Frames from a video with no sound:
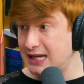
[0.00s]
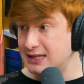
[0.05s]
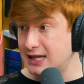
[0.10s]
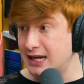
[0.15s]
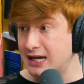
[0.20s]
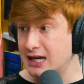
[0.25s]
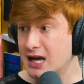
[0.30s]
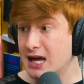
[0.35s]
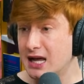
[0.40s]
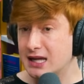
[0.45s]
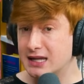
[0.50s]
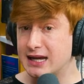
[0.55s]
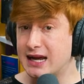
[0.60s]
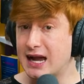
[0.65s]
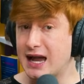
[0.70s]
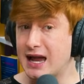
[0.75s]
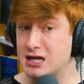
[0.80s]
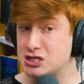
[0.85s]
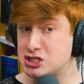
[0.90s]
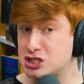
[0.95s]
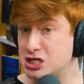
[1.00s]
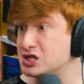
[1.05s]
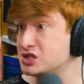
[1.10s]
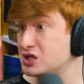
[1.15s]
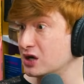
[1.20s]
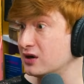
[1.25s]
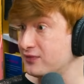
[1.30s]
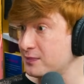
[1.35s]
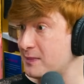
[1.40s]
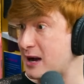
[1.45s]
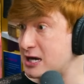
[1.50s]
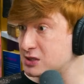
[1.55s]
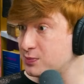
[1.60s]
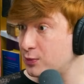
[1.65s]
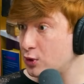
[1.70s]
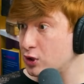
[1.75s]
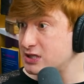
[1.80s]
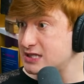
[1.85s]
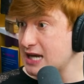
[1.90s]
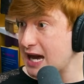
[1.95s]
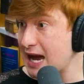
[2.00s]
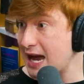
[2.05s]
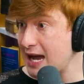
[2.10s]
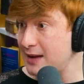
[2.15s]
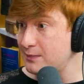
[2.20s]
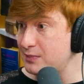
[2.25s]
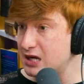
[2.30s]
Like she deserved much more time,